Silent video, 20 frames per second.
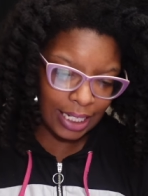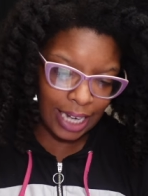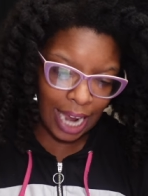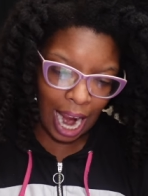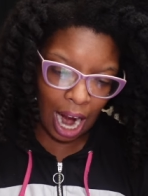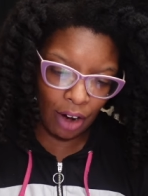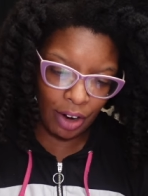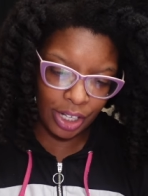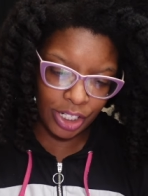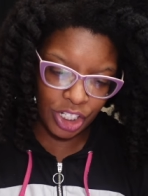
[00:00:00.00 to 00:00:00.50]
a
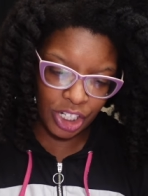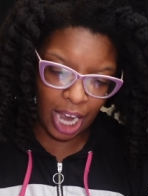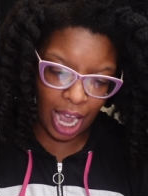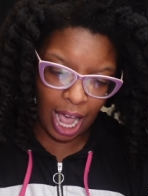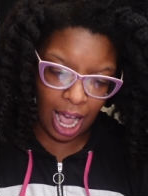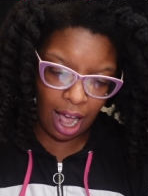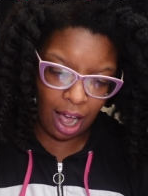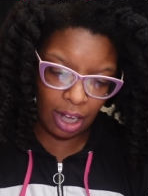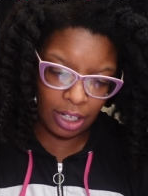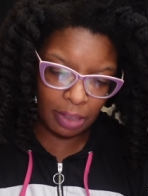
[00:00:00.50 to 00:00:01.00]
diary,
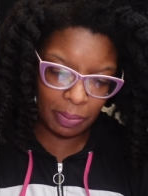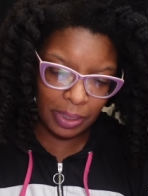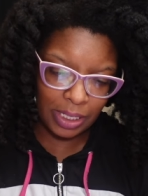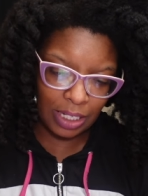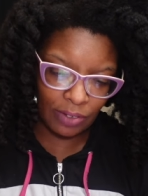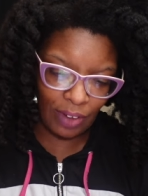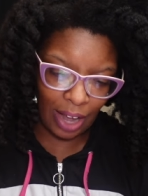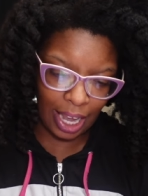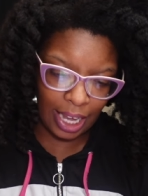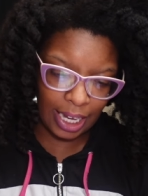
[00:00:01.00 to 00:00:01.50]
child. Let me
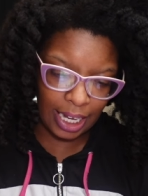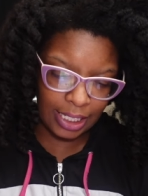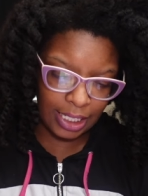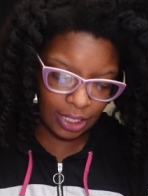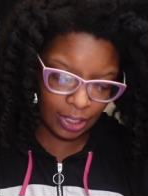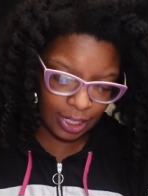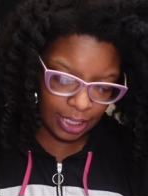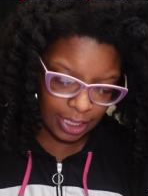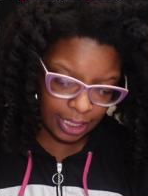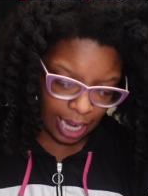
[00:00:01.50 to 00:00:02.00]
see if I can get
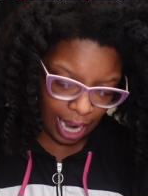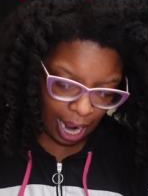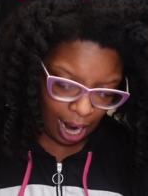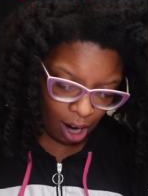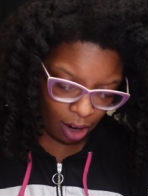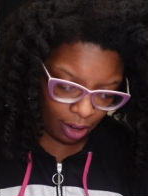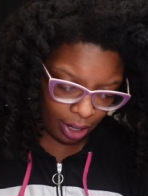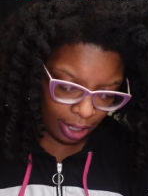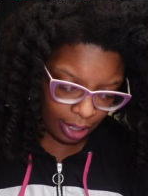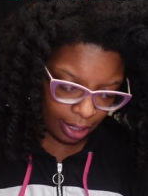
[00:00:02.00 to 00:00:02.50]
to his
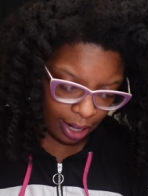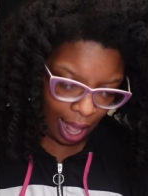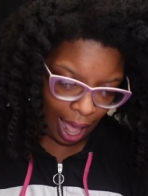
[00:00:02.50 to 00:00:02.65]
diary.